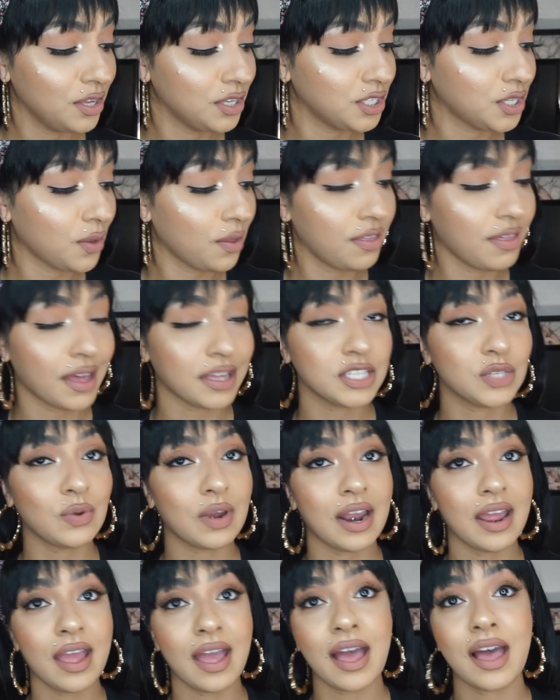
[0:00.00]
So that's
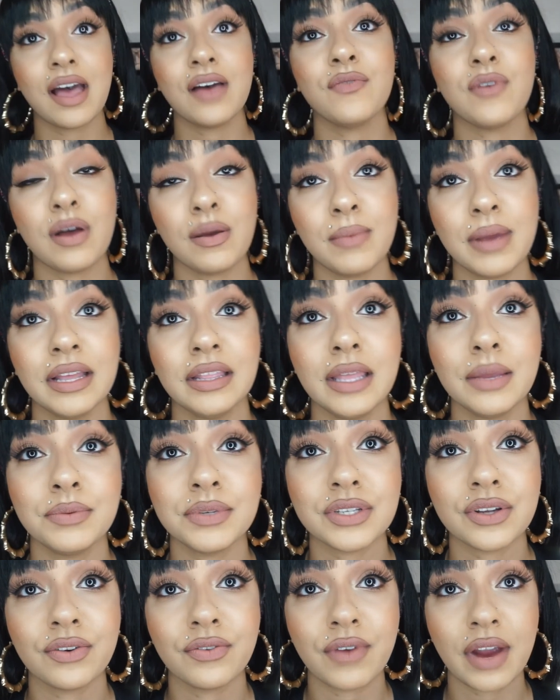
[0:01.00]
what I have on my
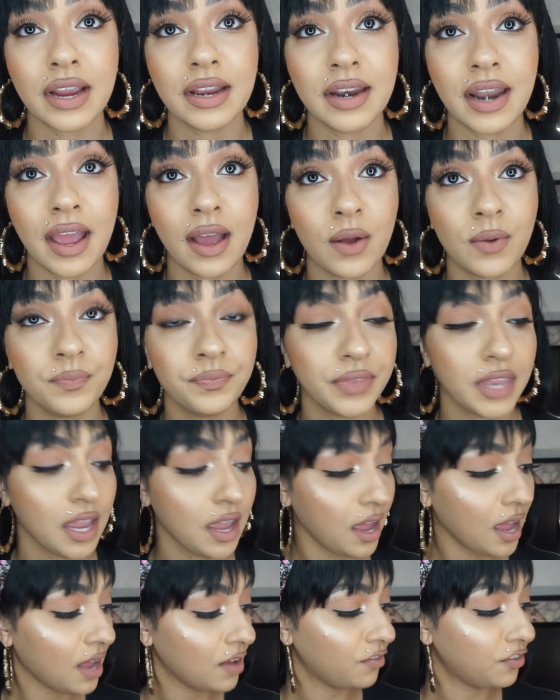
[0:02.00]
lips right now.
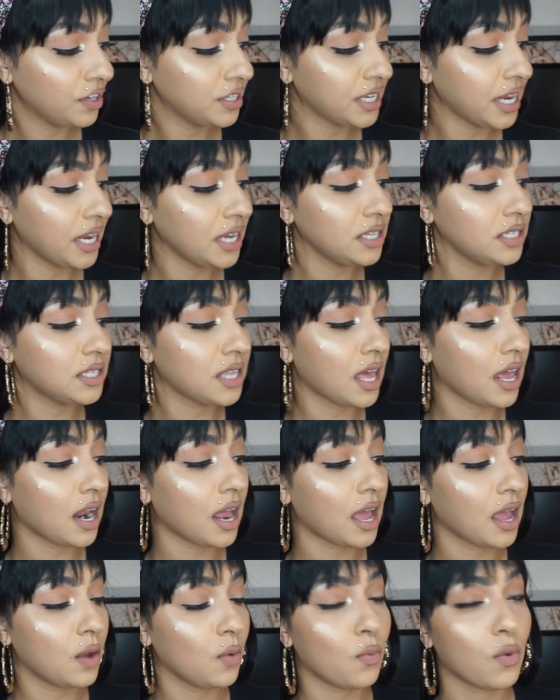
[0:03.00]
And for days
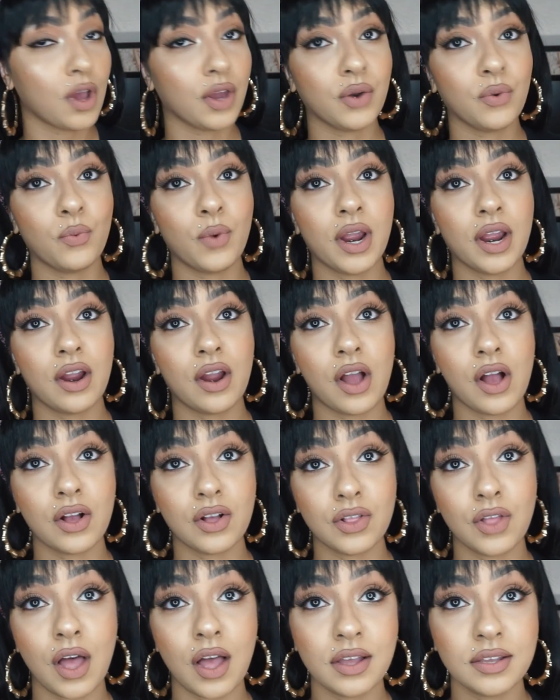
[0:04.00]
that I want to wear a
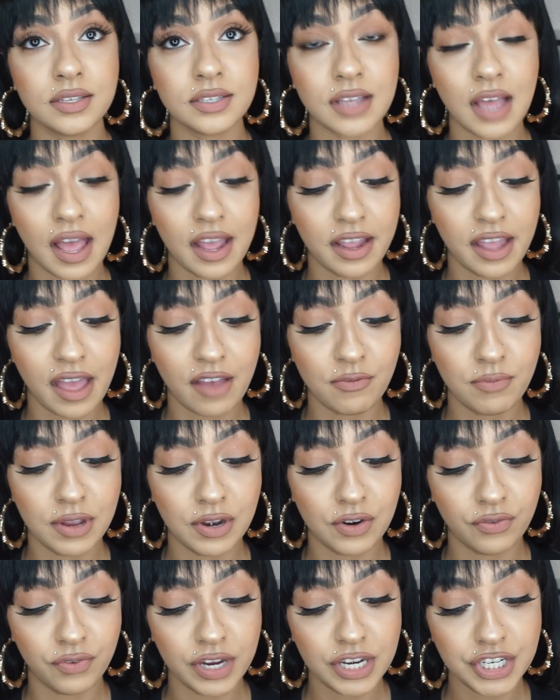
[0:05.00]
gloss, I have
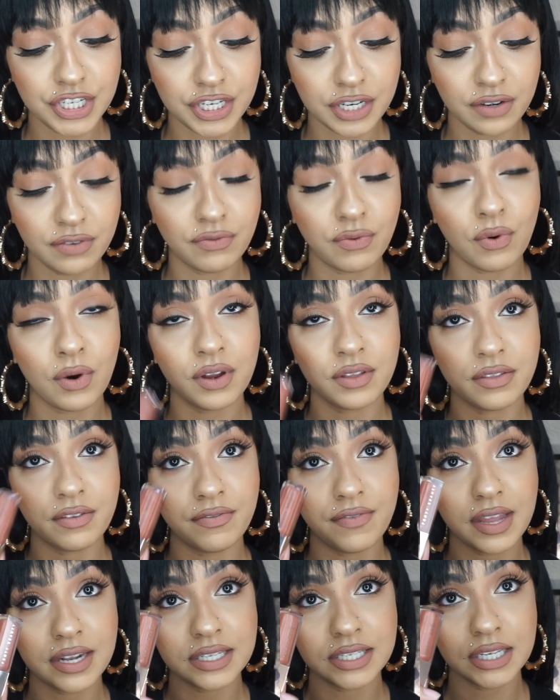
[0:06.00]
been reaching for the
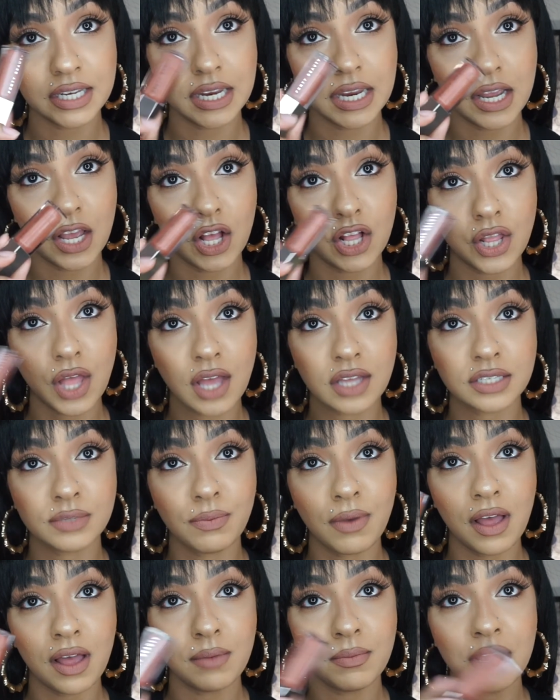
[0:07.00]
Fenty Gloss
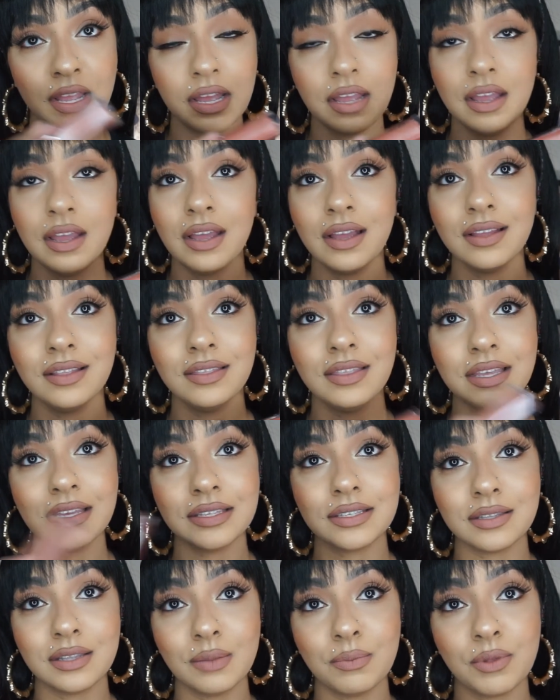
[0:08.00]
Bomb.
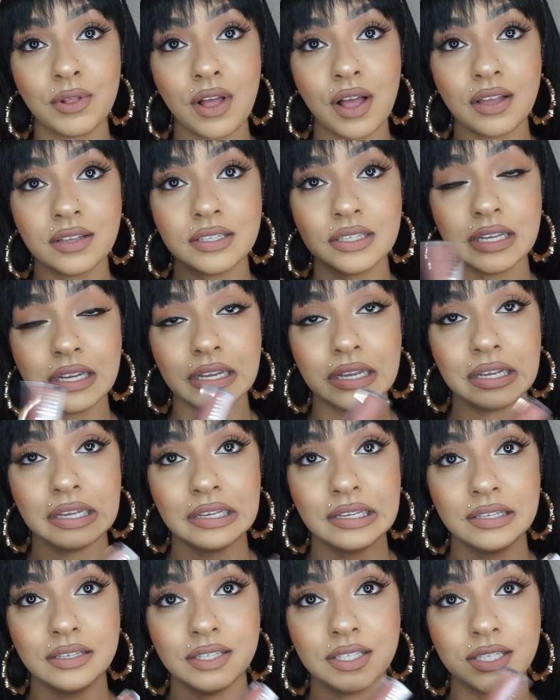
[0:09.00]
This lip gloss
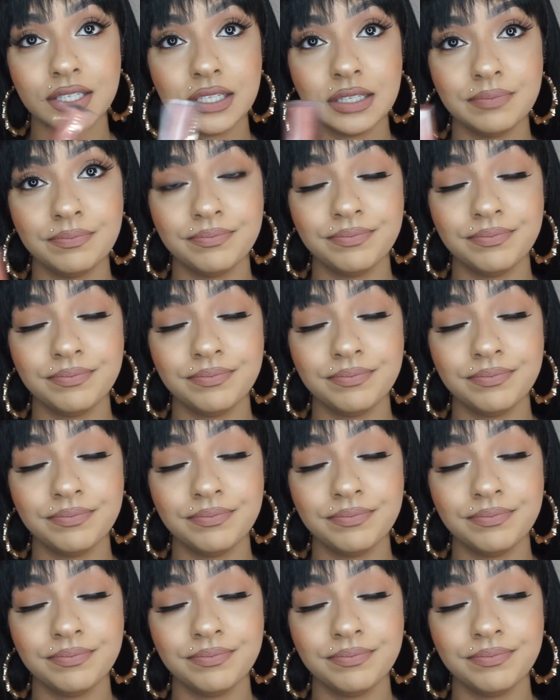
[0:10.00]
is,